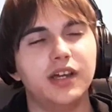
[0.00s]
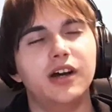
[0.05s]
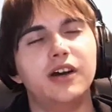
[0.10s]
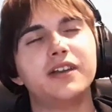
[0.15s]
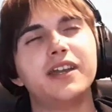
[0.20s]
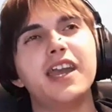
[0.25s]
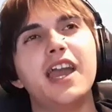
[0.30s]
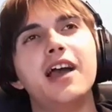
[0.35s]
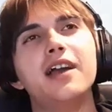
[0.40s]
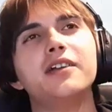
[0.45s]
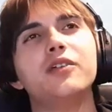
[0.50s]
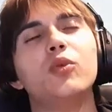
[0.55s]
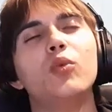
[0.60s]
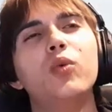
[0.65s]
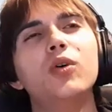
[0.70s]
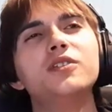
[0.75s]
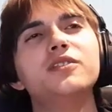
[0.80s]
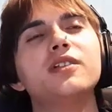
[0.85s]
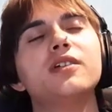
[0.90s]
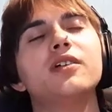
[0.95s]
Okay, uh,
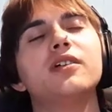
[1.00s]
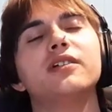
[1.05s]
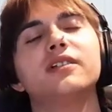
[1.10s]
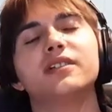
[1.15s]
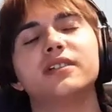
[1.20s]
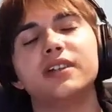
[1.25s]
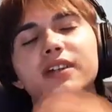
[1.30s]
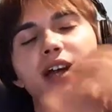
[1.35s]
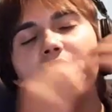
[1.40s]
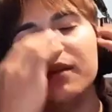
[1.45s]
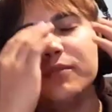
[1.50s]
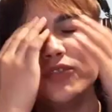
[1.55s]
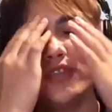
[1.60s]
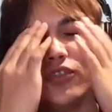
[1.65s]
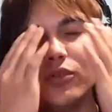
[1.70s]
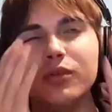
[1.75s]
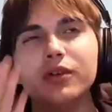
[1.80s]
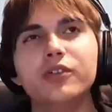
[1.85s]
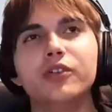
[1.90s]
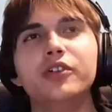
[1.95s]
what the... I'm
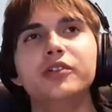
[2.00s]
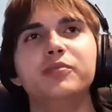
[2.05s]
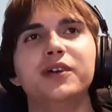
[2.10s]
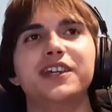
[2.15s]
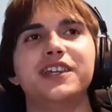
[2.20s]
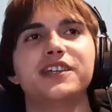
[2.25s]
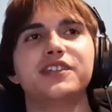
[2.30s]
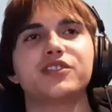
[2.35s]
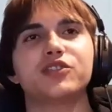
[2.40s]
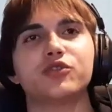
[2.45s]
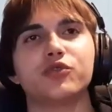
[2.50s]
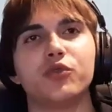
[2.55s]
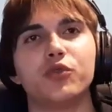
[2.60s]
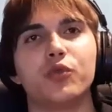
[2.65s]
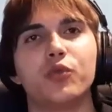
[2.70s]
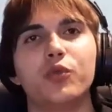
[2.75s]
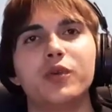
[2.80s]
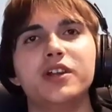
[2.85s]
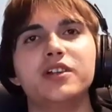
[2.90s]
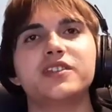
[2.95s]
so annoyed by his
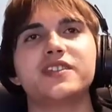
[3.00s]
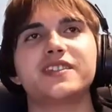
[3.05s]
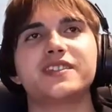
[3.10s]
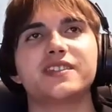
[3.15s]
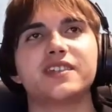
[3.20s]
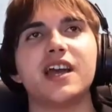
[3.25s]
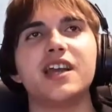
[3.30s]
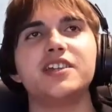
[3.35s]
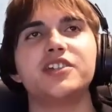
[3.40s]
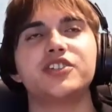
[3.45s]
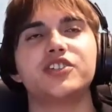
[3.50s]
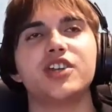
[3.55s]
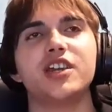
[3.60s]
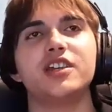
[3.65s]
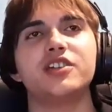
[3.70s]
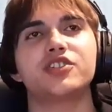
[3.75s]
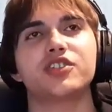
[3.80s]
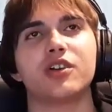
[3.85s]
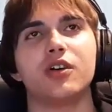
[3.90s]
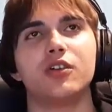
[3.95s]
weird size
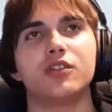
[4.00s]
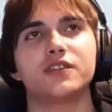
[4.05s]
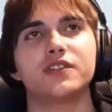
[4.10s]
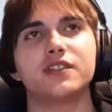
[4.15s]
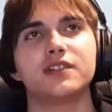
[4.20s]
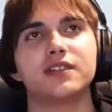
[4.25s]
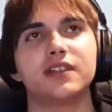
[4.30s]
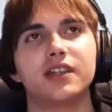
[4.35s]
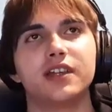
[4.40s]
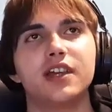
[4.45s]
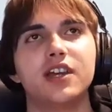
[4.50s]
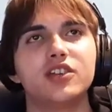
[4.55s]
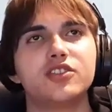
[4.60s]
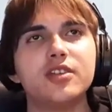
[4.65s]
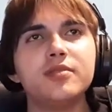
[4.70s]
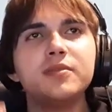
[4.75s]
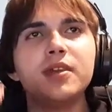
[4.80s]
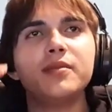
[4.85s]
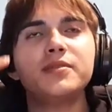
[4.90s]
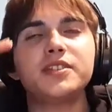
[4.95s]
change constantly.
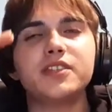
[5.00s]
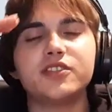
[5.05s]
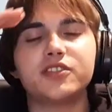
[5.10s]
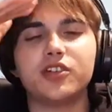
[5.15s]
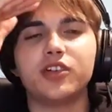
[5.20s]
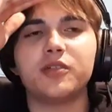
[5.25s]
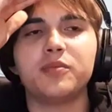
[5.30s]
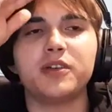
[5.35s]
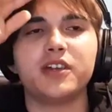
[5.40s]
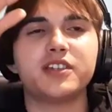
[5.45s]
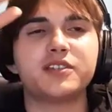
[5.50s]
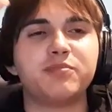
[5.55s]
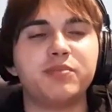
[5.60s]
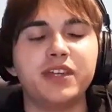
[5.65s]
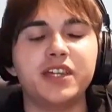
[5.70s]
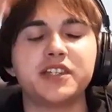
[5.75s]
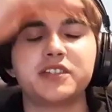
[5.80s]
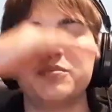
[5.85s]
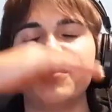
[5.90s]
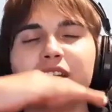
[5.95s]
Sometimes he's gonna be as big as